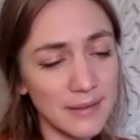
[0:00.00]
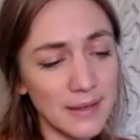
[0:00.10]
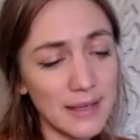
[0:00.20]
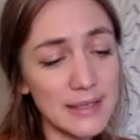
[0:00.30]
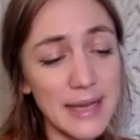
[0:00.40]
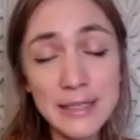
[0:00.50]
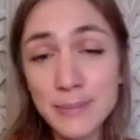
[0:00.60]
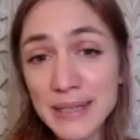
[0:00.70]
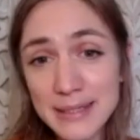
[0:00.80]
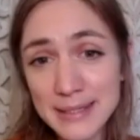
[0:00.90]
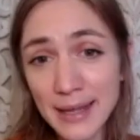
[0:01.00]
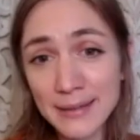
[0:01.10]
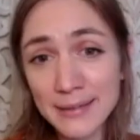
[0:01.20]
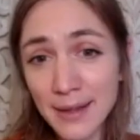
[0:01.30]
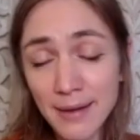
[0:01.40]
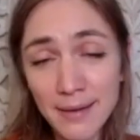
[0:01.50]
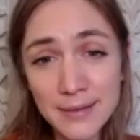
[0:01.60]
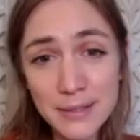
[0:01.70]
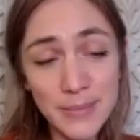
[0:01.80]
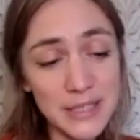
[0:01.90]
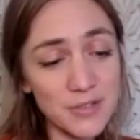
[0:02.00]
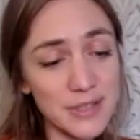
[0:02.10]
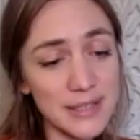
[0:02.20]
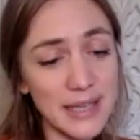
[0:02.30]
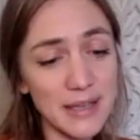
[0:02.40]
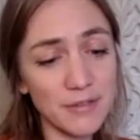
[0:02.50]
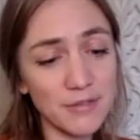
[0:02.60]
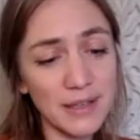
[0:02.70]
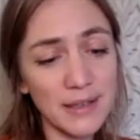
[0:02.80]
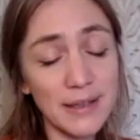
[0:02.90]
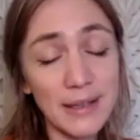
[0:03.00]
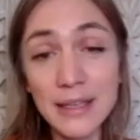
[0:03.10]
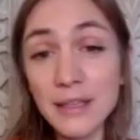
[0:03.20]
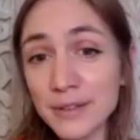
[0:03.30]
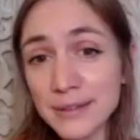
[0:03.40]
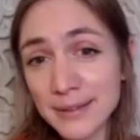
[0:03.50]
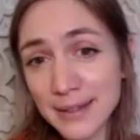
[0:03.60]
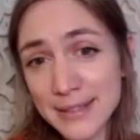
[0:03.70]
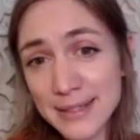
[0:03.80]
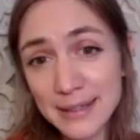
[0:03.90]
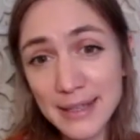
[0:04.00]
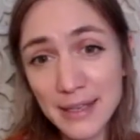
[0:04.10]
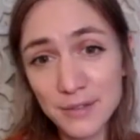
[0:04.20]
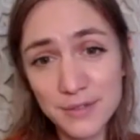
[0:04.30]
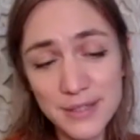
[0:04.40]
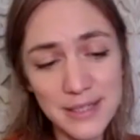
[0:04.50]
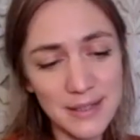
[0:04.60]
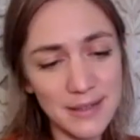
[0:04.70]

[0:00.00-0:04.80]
It has been said the heart must receive even as it gives.